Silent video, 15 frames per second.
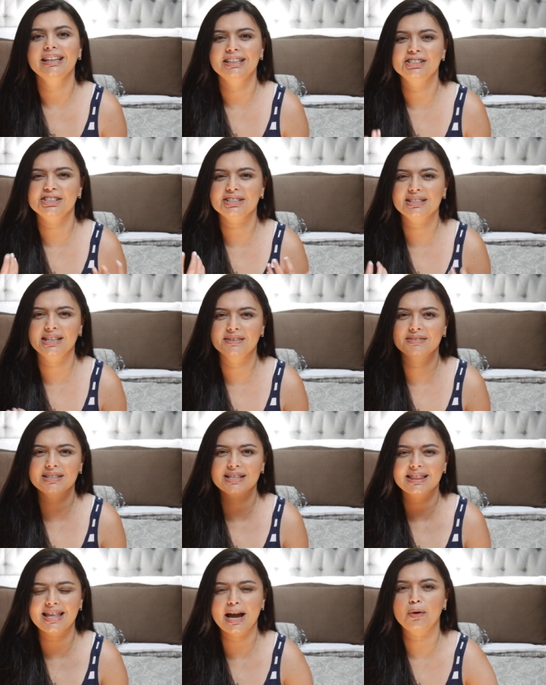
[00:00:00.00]
It just gives
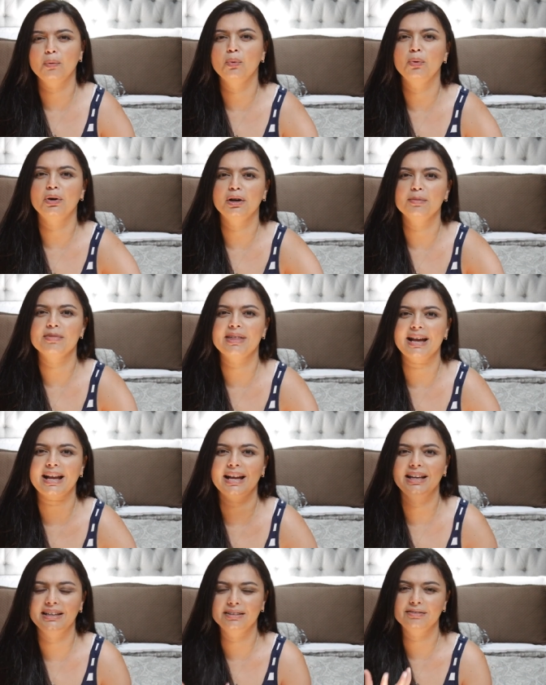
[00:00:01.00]
it that warmth that
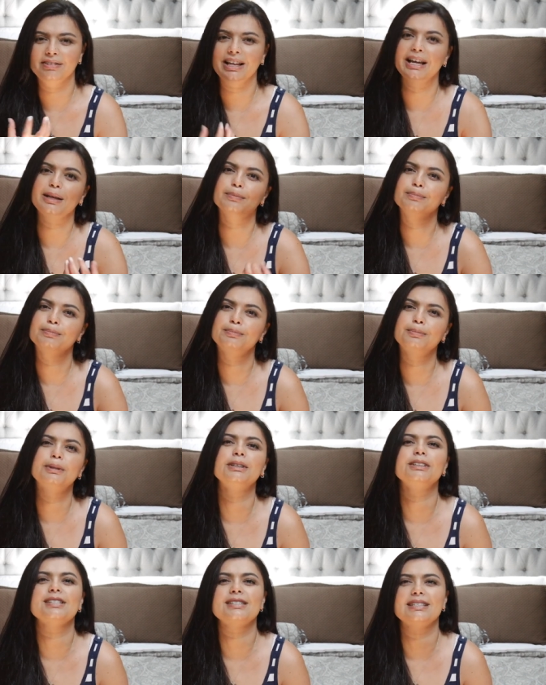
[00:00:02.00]
kind of like
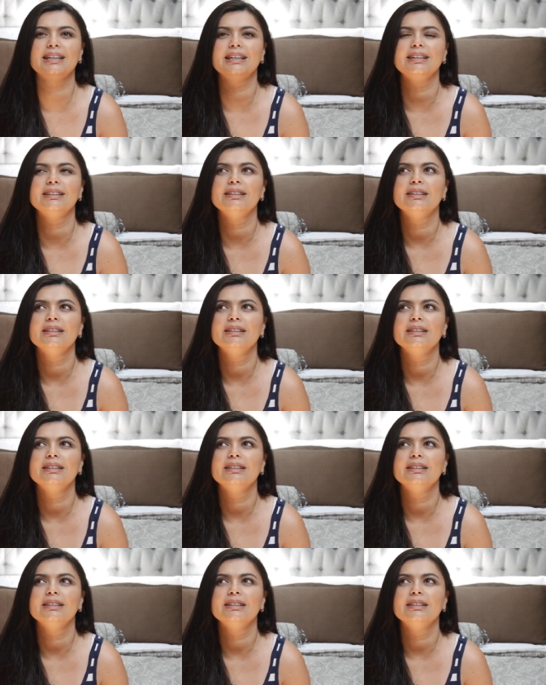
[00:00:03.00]
pulls it,